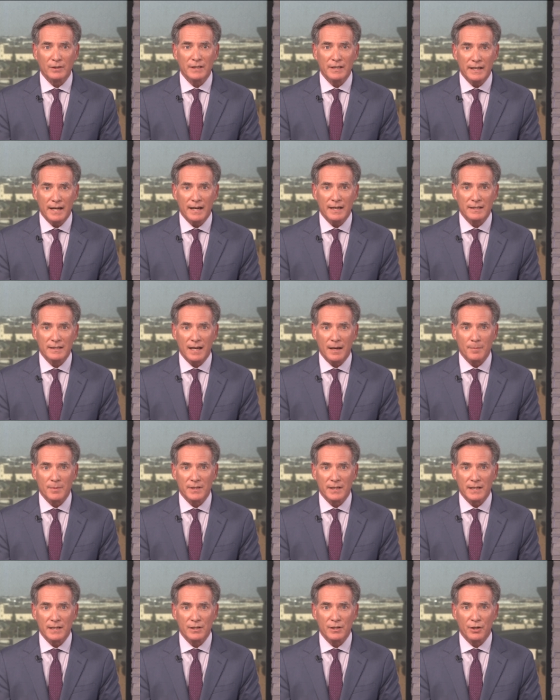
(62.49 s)

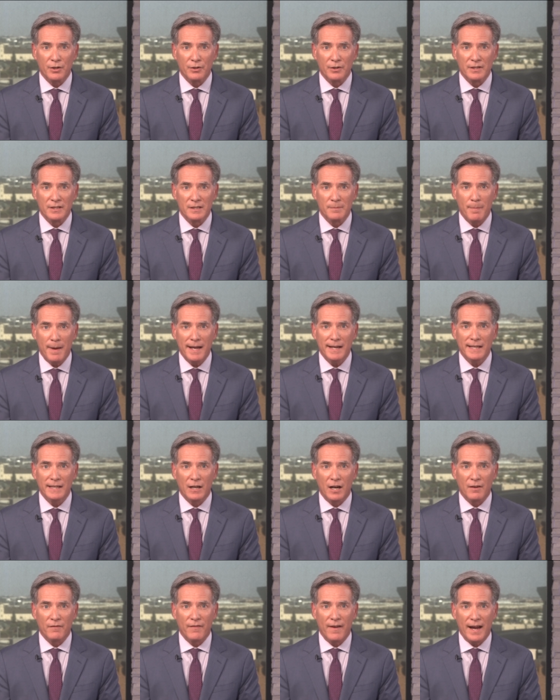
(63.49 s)
TSMC's current spending
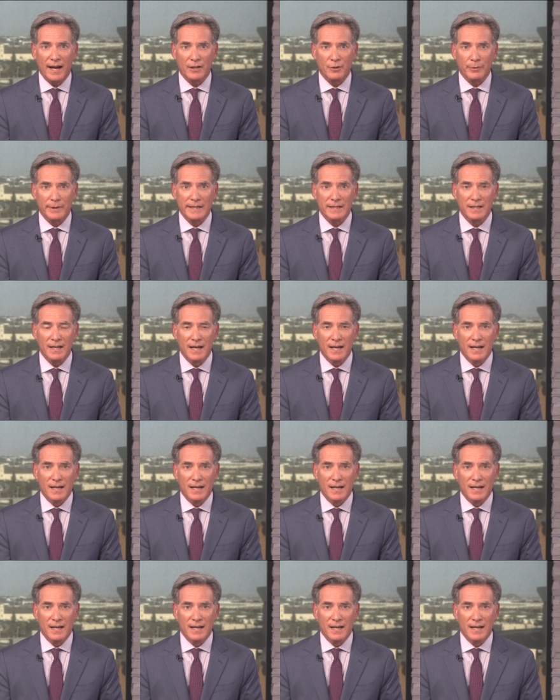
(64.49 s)
on factories